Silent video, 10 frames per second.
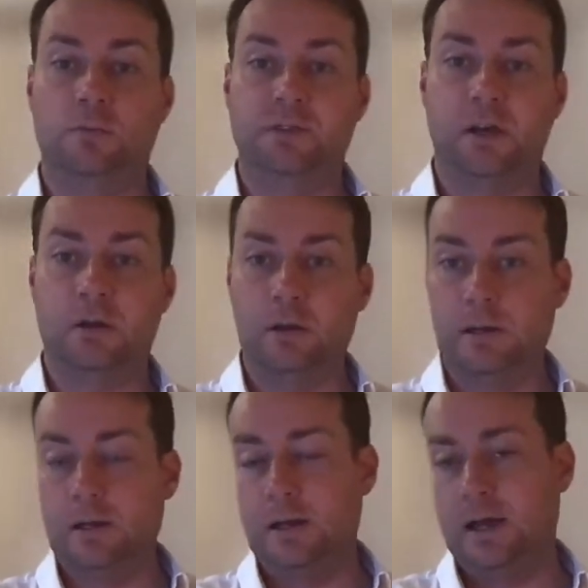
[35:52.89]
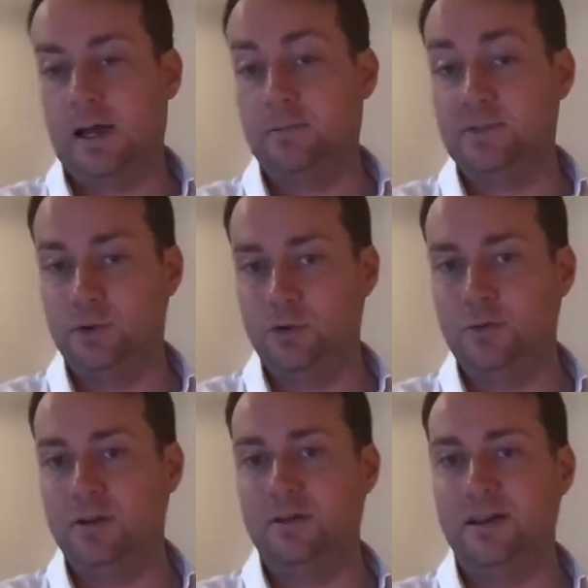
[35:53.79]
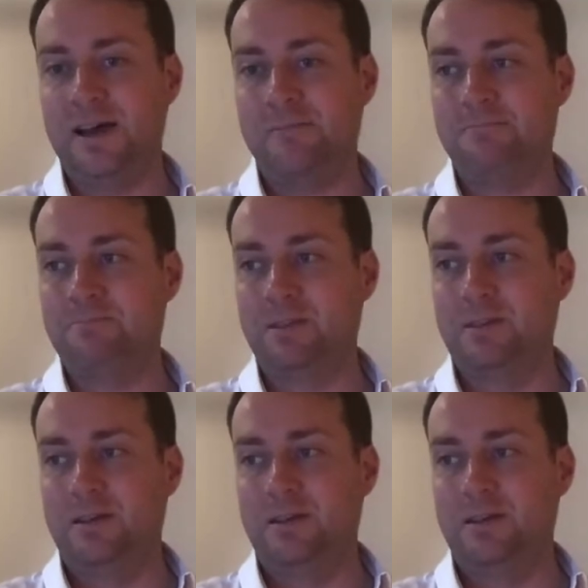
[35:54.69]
So Zoom and